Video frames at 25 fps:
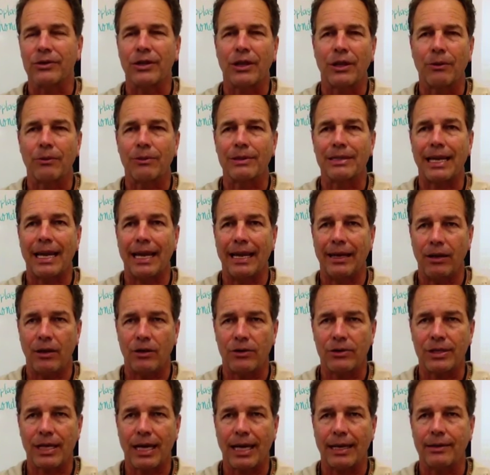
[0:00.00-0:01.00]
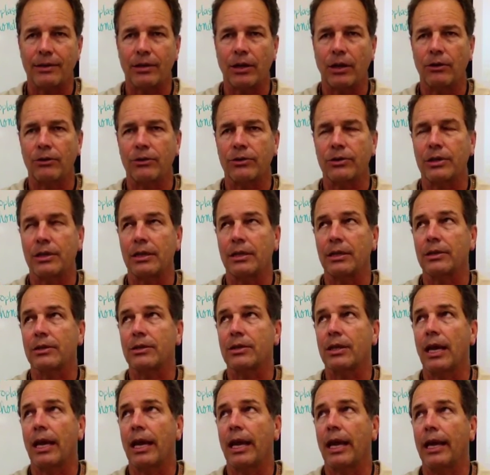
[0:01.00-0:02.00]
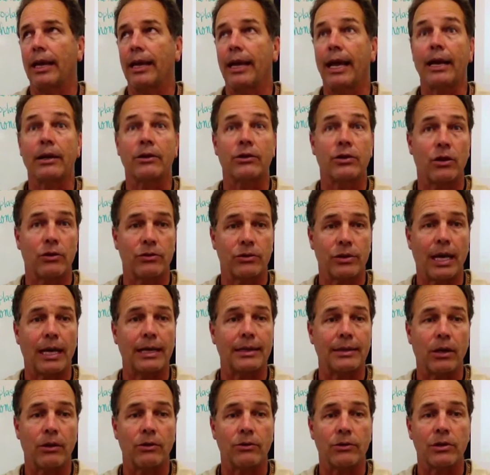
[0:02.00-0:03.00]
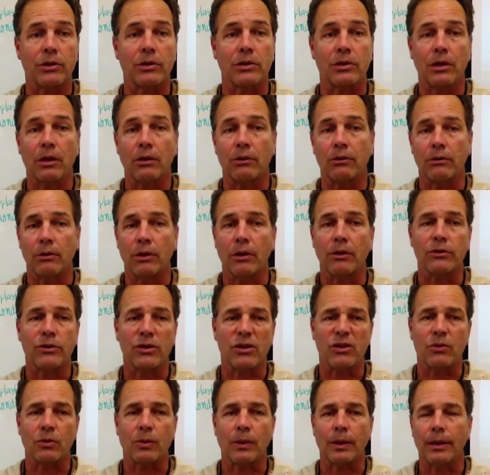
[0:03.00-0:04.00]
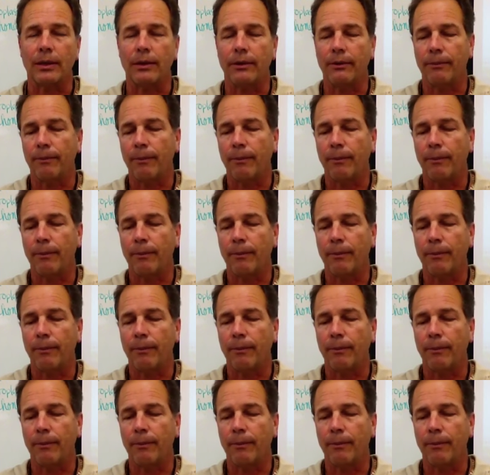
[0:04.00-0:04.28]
And there was endocytosis and exocytosis, those as well.